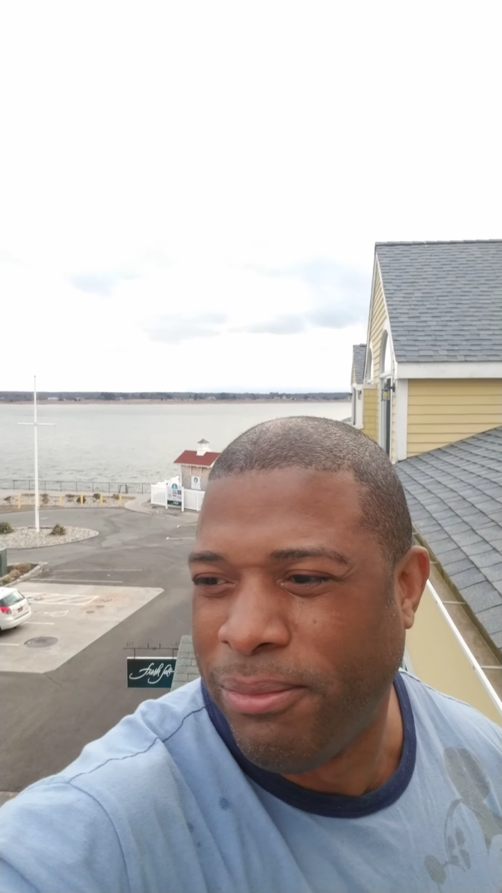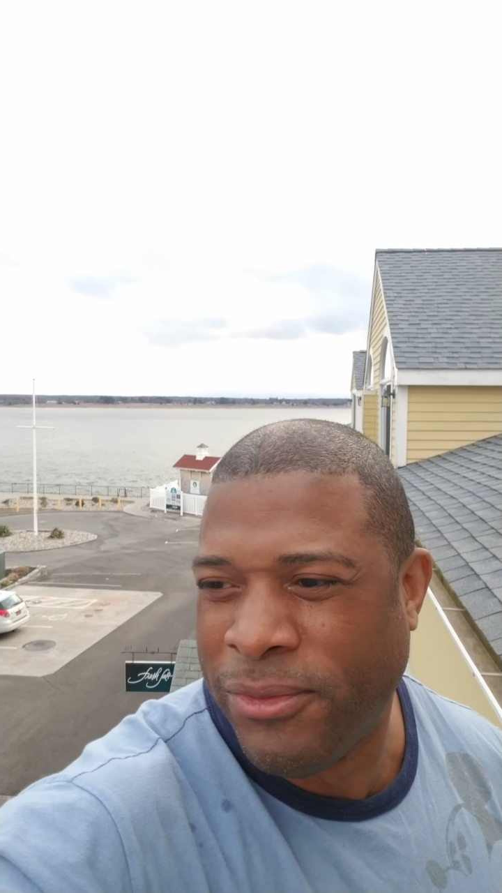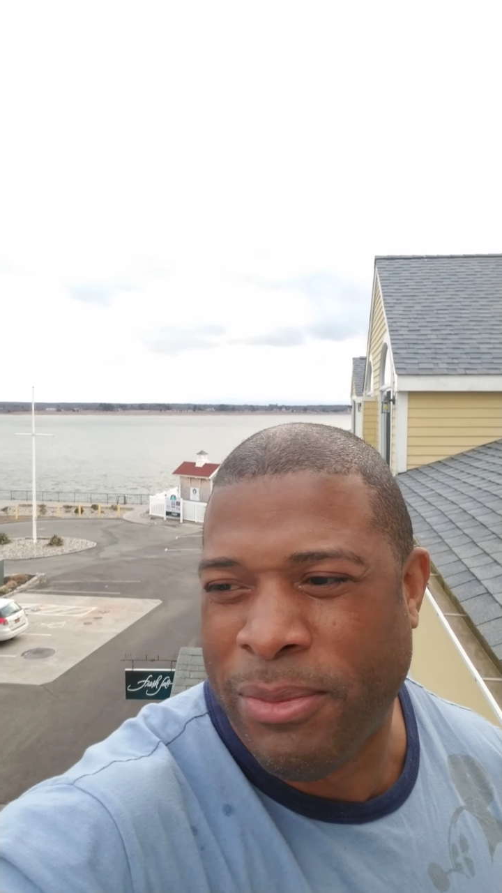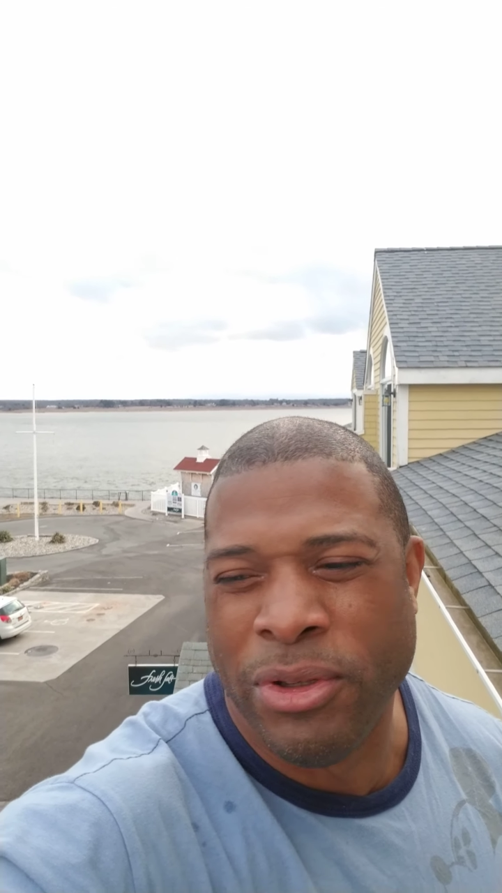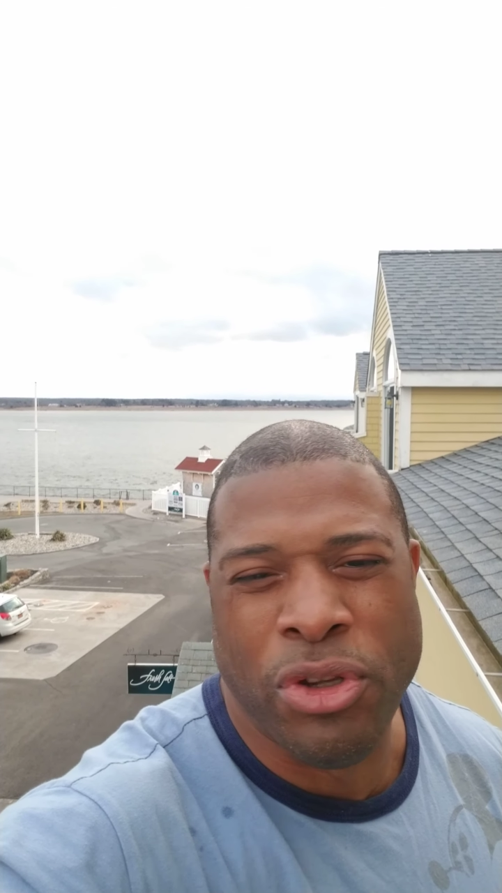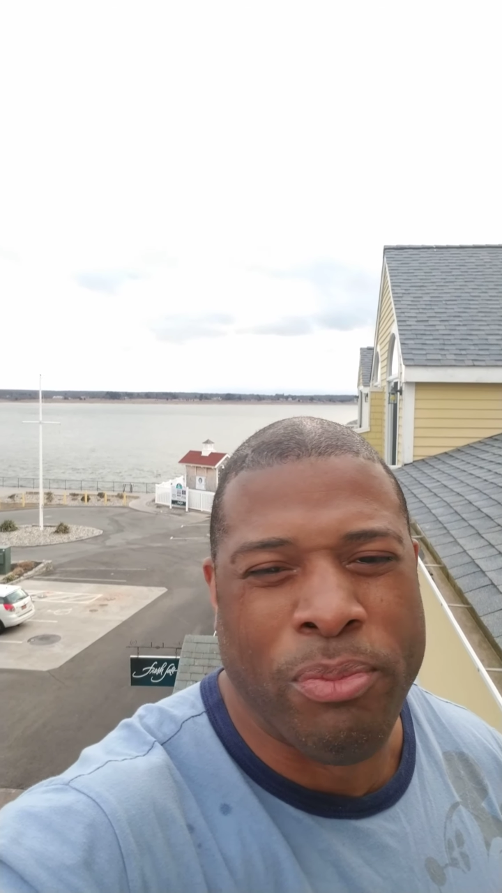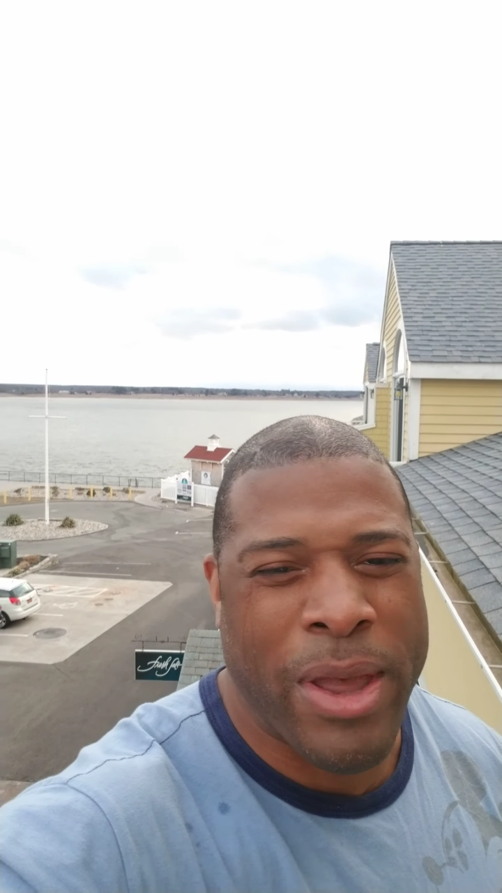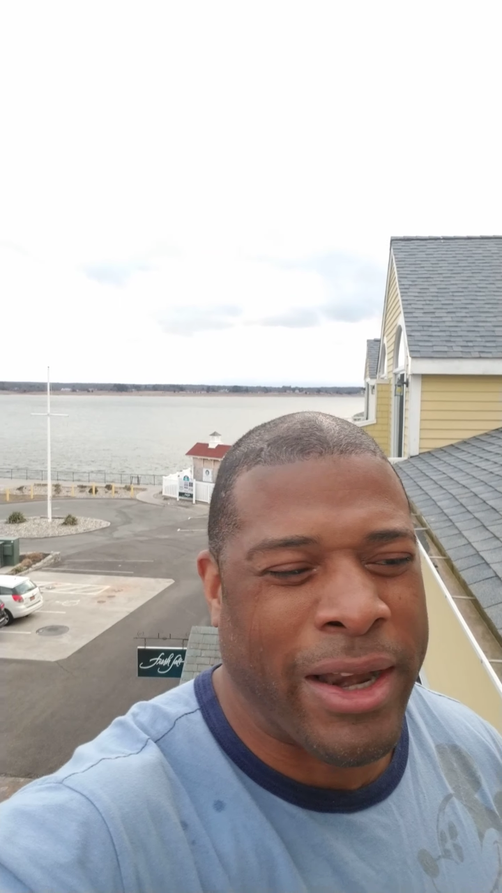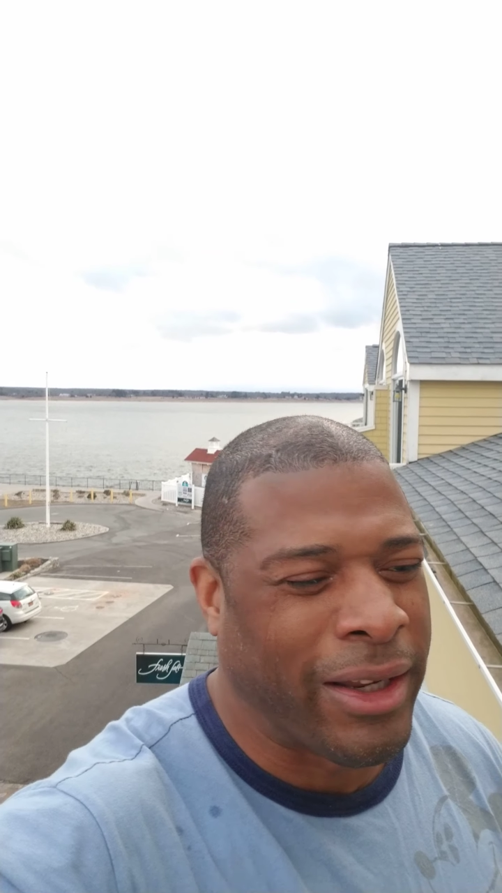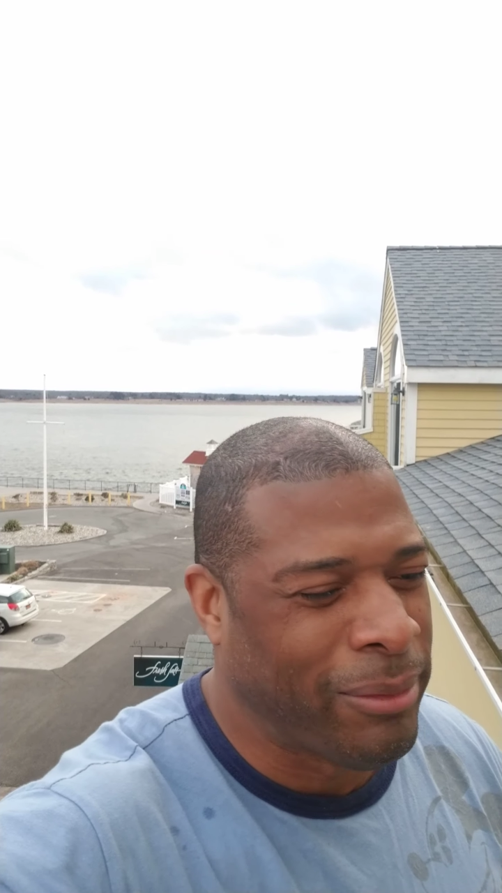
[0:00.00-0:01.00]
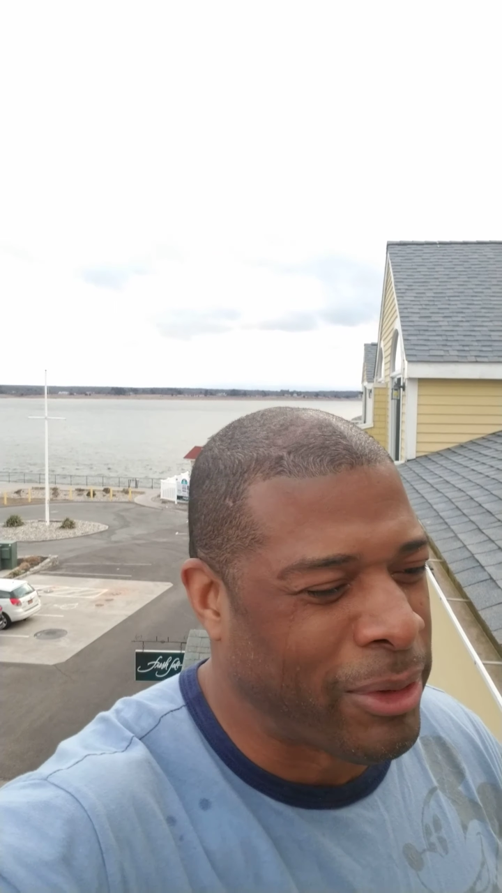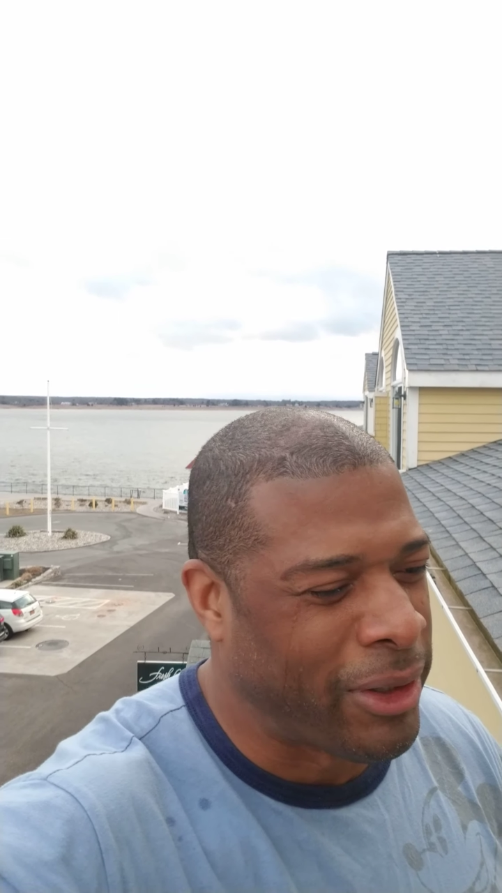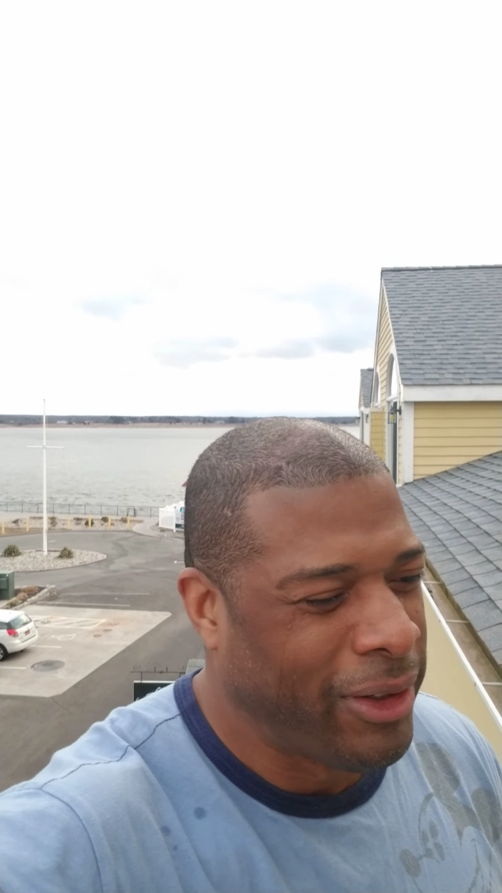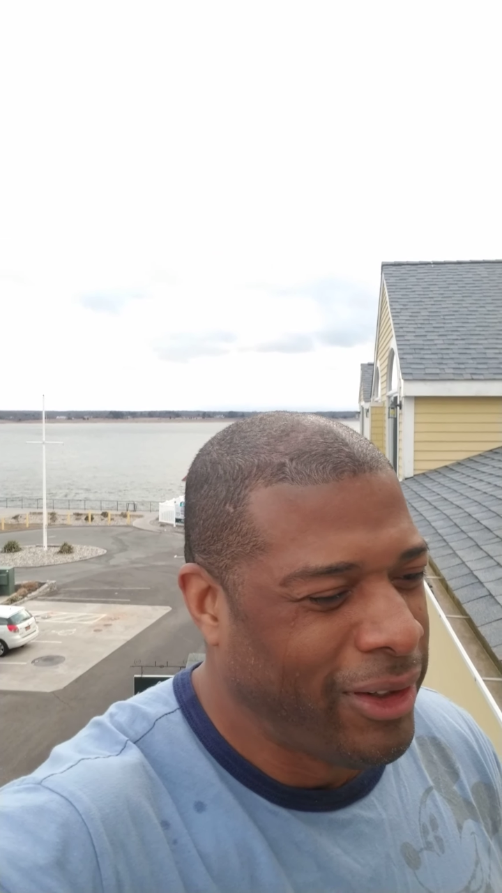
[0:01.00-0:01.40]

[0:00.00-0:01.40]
something so petty. But